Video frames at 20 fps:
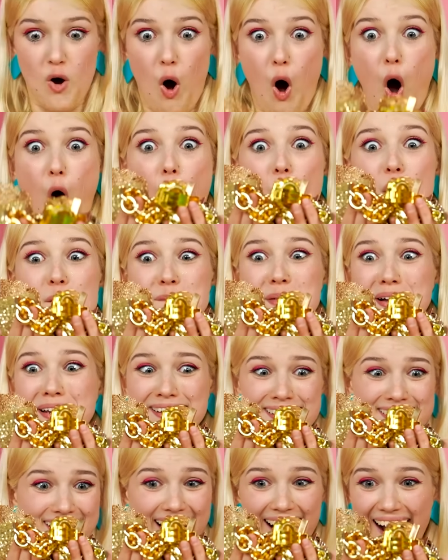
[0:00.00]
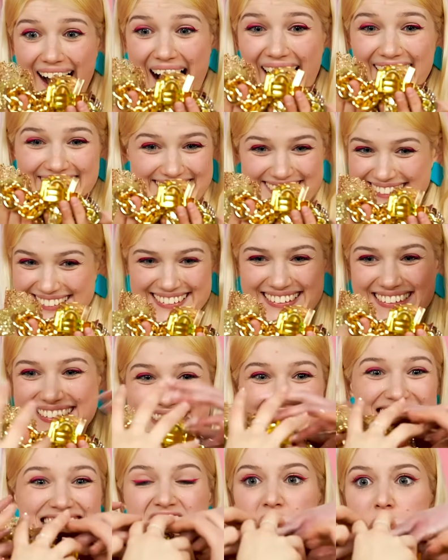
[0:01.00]
It's amazing!
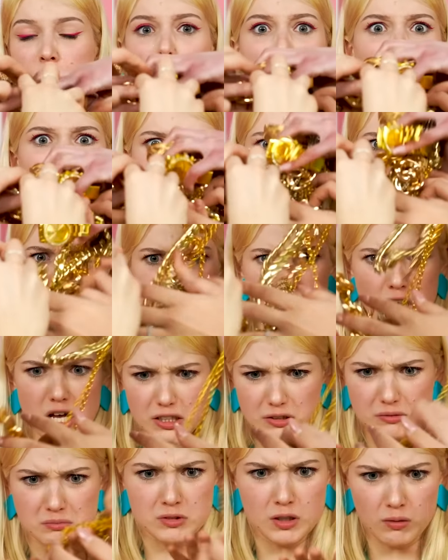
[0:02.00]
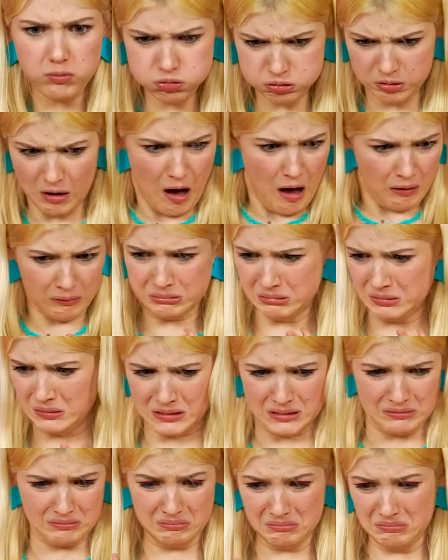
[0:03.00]
Mine! Mine!
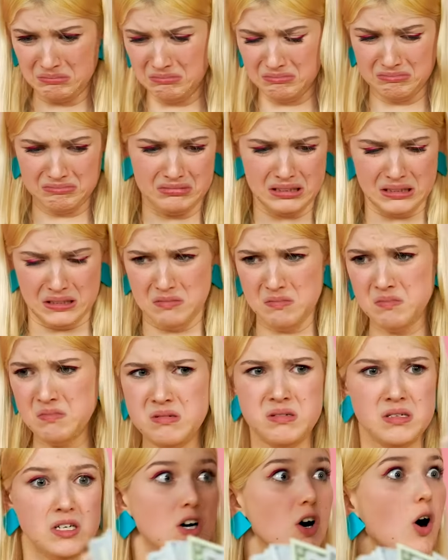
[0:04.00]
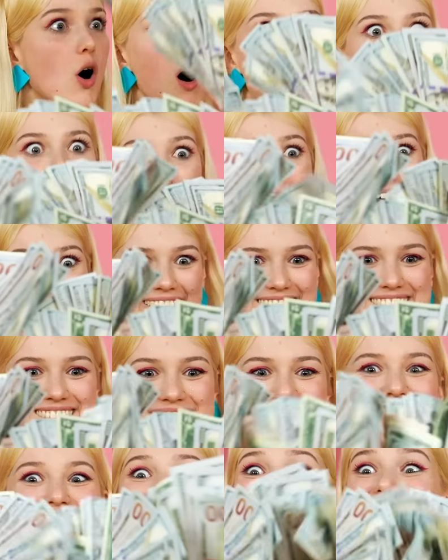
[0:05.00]
Juju! But these hands are willing
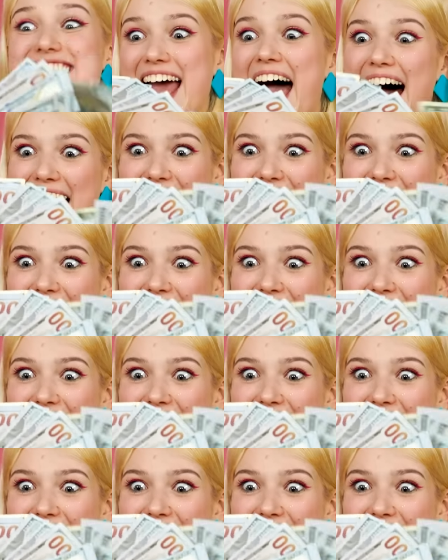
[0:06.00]
to pay.